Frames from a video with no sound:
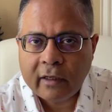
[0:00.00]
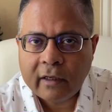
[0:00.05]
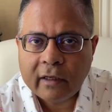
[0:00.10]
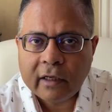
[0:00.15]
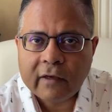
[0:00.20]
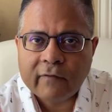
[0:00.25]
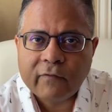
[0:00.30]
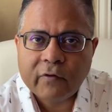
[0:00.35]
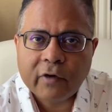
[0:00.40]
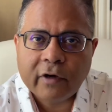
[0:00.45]

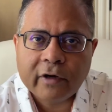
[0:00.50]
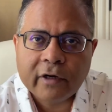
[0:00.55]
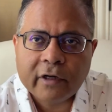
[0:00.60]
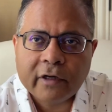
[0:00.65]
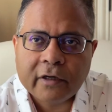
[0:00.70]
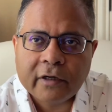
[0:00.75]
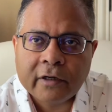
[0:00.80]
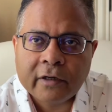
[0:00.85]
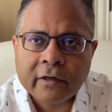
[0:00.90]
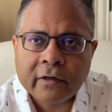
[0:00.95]
If you are
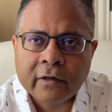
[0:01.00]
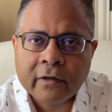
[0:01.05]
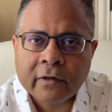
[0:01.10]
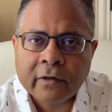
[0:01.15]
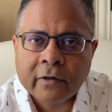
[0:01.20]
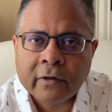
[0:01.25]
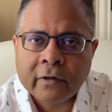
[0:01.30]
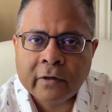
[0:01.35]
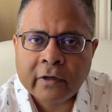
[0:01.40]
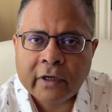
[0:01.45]
in a
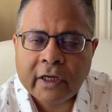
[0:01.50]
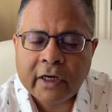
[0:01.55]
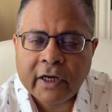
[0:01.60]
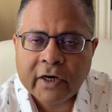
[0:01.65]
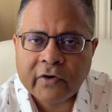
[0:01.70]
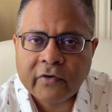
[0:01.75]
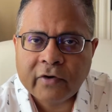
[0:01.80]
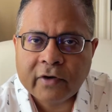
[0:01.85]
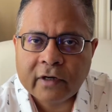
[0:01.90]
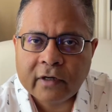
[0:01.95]

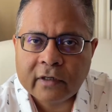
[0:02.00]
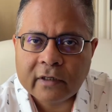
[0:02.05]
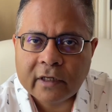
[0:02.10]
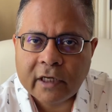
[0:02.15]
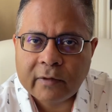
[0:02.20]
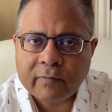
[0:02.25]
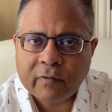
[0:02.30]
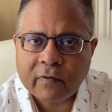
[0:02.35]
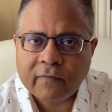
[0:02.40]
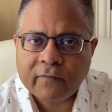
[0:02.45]
electrical
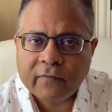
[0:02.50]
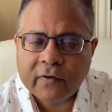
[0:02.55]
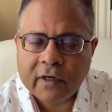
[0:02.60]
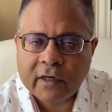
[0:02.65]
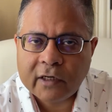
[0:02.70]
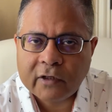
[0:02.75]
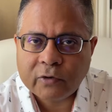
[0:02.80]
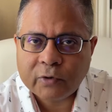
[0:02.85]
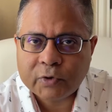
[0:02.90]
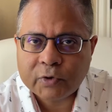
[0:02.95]
type of
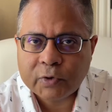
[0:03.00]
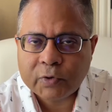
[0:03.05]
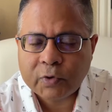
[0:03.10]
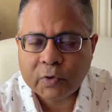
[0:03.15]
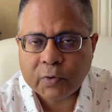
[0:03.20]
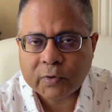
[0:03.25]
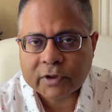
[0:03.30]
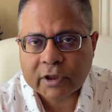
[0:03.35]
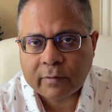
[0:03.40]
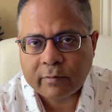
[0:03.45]
field you should
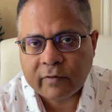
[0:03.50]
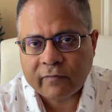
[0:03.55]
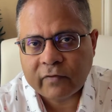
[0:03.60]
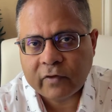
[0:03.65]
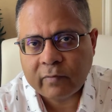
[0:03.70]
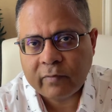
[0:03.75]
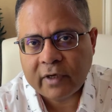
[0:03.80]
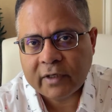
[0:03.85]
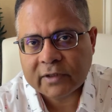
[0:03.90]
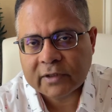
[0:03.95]
know some of the
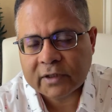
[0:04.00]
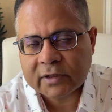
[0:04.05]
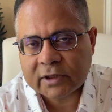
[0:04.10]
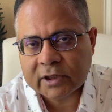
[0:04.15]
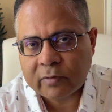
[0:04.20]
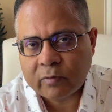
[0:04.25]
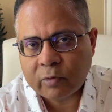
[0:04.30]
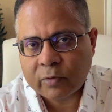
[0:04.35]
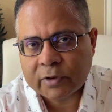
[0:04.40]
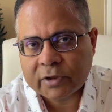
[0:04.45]
basics
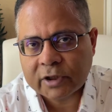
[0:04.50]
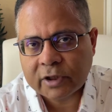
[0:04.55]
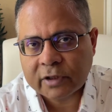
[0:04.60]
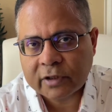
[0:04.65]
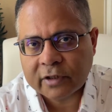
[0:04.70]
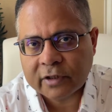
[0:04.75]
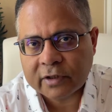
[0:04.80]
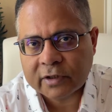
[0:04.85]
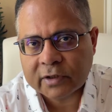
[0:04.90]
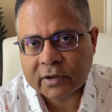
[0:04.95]
about
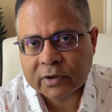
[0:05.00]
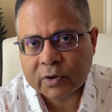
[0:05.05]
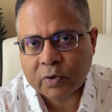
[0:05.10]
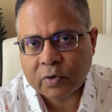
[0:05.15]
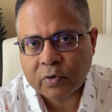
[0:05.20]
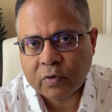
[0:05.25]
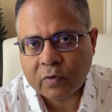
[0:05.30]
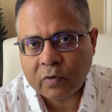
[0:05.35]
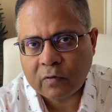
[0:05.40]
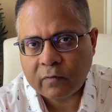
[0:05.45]
circuits
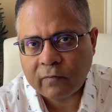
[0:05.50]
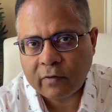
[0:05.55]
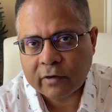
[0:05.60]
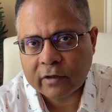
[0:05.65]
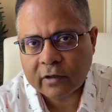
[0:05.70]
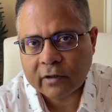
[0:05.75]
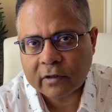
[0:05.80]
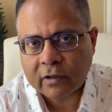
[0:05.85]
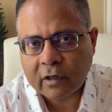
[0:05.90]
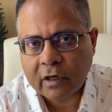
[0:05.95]
so what
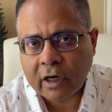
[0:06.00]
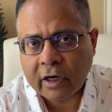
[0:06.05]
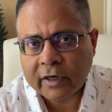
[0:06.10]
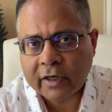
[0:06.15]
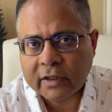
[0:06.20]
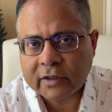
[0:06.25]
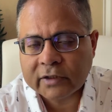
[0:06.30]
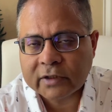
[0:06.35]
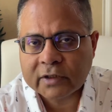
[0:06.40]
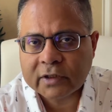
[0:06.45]
are the
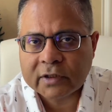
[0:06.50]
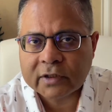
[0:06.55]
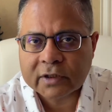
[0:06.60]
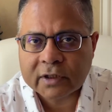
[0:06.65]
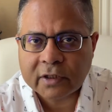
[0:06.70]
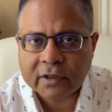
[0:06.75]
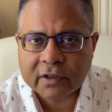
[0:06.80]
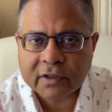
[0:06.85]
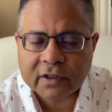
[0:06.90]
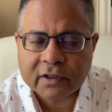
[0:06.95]
RLC
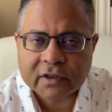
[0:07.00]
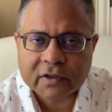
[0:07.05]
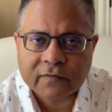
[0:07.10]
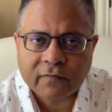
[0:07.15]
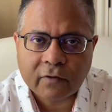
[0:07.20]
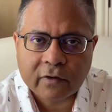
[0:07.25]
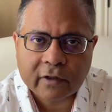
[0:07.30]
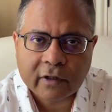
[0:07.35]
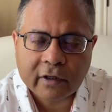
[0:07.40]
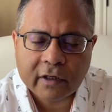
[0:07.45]
circuits
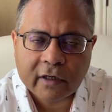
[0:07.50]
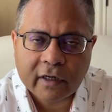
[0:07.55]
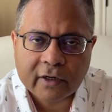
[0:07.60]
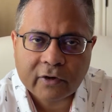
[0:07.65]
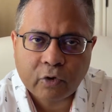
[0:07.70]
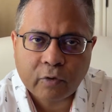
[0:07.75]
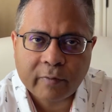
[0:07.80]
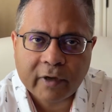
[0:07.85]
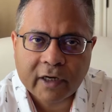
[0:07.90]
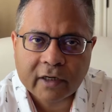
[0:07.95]
what are
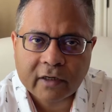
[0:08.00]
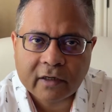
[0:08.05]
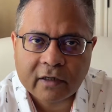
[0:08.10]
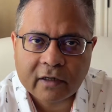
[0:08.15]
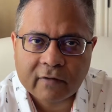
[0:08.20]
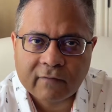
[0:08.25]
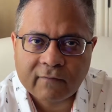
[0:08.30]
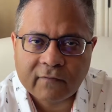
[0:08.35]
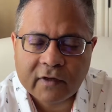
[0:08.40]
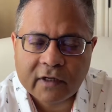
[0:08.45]

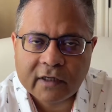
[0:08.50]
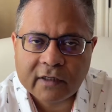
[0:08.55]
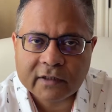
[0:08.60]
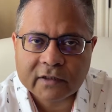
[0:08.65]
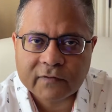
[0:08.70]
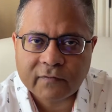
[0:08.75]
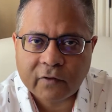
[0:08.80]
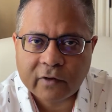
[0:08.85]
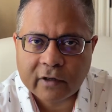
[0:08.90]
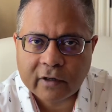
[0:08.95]
electromagnetic
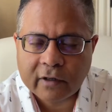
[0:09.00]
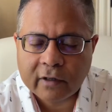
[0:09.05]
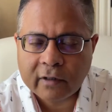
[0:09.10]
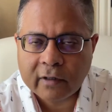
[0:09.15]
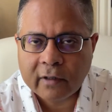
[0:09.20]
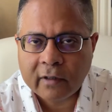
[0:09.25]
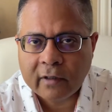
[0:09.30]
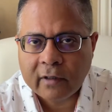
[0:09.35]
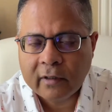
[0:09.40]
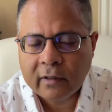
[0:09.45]
fields what are
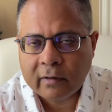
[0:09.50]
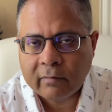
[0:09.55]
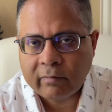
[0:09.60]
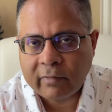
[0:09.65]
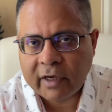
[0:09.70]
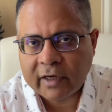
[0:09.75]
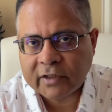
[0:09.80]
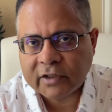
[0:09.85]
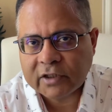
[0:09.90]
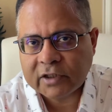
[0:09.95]

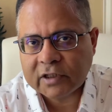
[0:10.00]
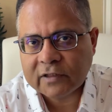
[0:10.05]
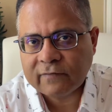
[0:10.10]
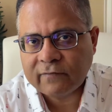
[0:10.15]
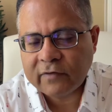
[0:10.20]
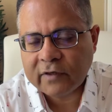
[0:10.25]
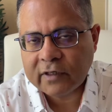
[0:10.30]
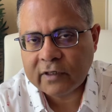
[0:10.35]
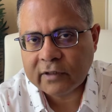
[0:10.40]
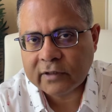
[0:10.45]
magnetic
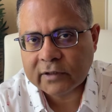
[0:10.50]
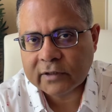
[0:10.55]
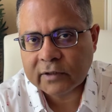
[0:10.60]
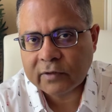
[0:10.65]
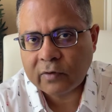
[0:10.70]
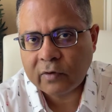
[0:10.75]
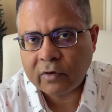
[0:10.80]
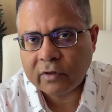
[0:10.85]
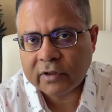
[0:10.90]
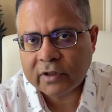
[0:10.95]
fields
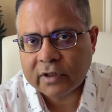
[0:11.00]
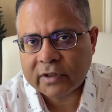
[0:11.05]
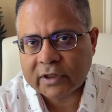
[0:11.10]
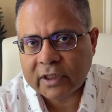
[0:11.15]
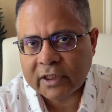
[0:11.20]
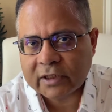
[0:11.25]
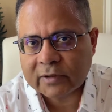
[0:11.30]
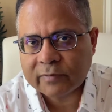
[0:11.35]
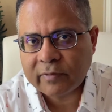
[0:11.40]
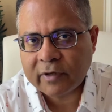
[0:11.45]
all these
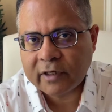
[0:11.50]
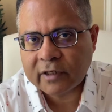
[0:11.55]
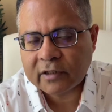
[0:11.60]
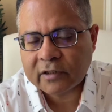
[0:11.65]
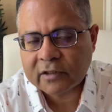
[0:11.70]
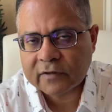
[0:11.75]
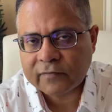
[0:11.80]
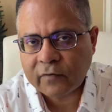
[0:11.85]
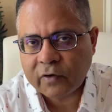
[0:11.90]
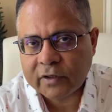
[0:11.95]

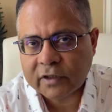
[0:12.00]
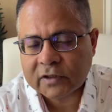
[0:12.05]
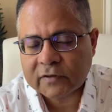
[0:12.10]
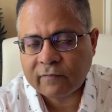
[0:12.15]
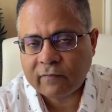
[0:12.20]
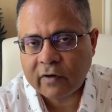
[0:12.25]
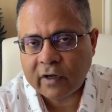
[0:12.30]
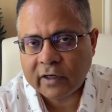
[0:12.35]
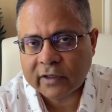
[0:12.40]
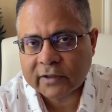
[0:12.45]
aspects what is
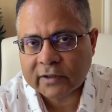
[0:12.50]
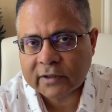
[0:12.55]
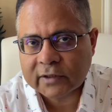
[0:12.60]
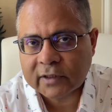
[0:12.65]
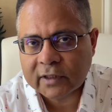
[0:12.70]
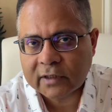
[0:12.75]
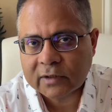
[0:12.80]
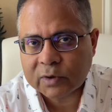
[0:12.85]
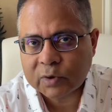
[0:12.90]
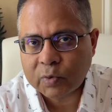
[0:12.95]
flux
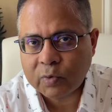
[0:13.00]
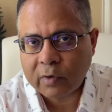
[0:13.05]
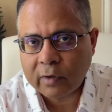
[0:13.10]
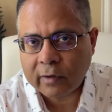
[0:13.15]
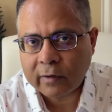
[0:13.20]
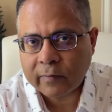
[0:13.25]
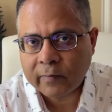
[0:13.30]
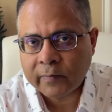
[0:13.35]
and so on